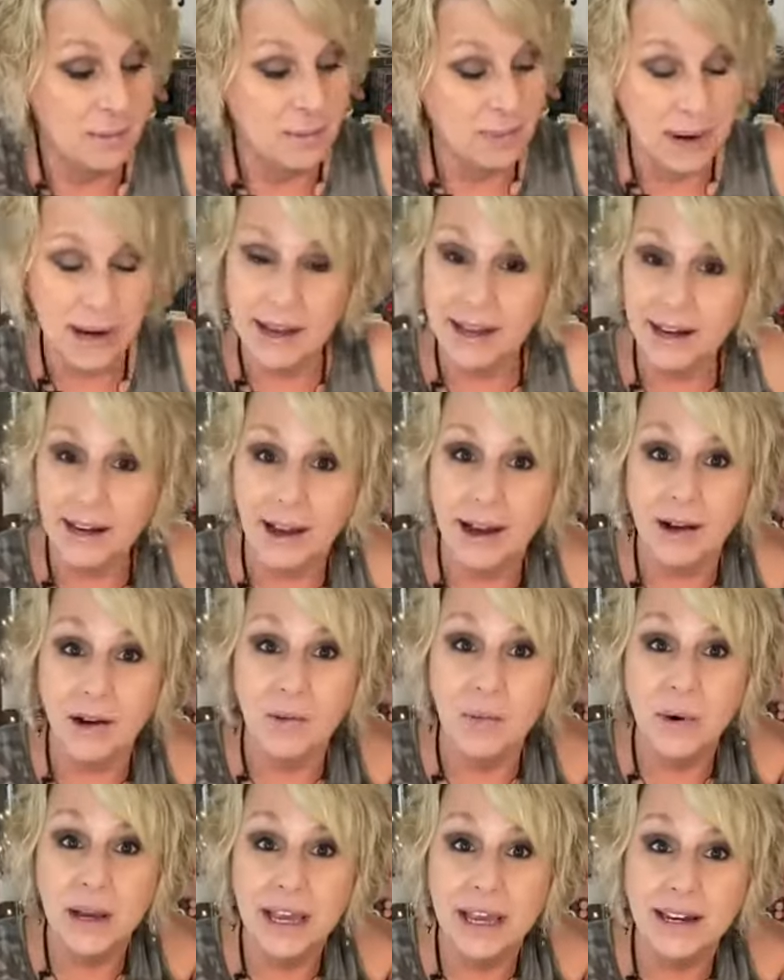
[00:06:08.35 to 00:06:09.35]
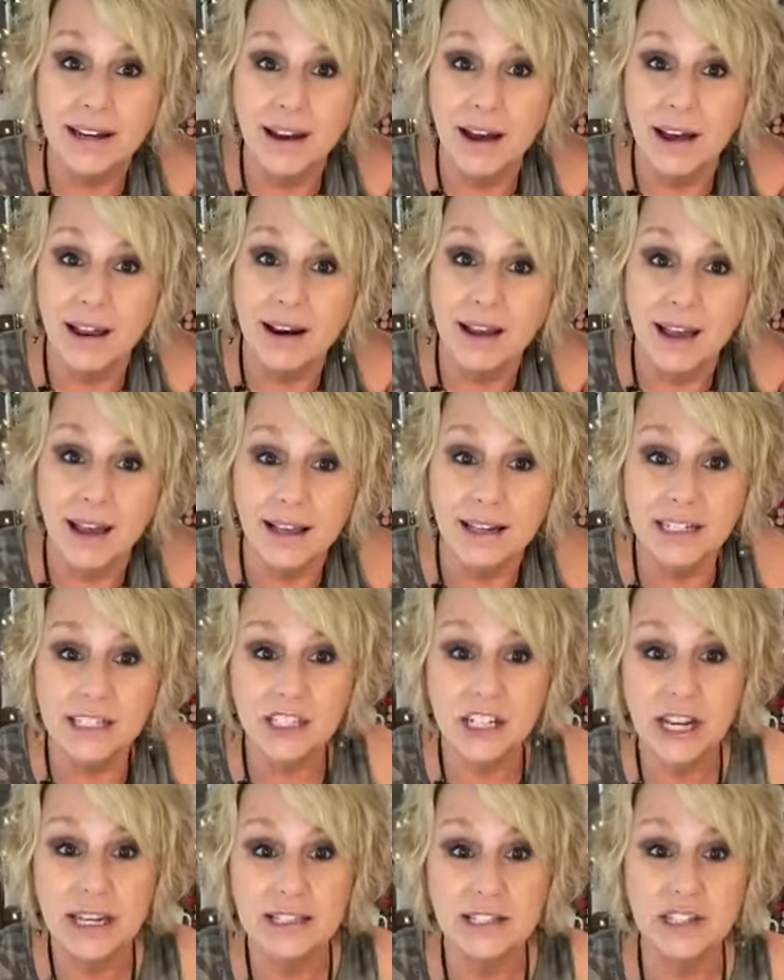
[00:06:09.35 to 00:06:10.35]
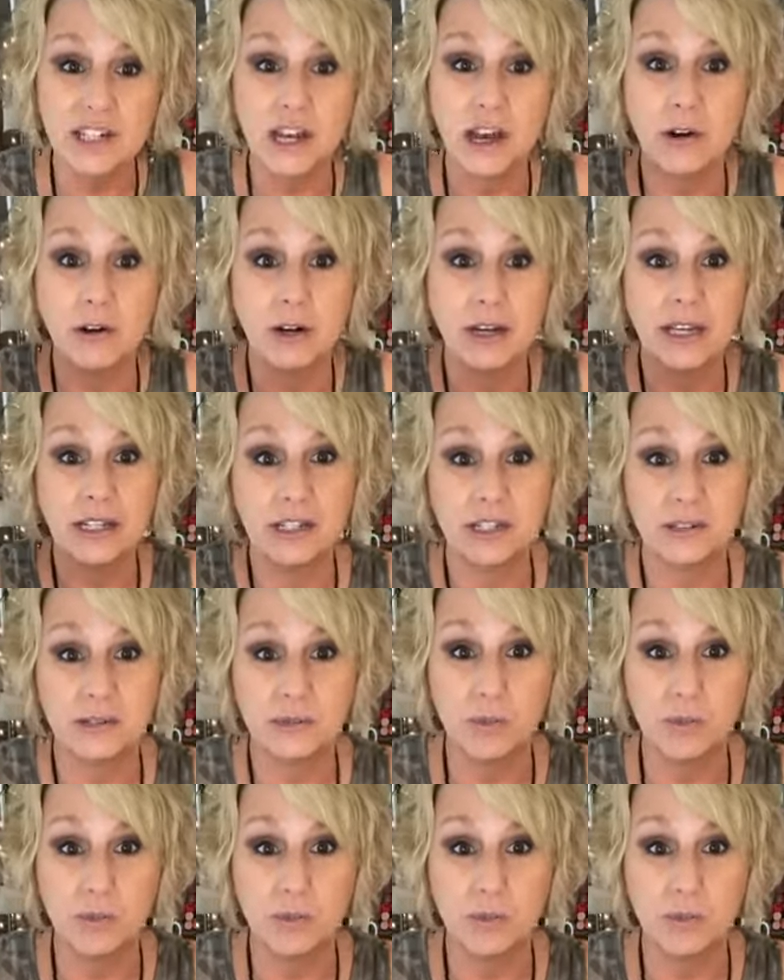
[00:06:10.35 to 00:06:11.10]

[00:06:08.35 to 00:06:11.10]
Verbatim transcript: but uh, we had not gotten a chance to go to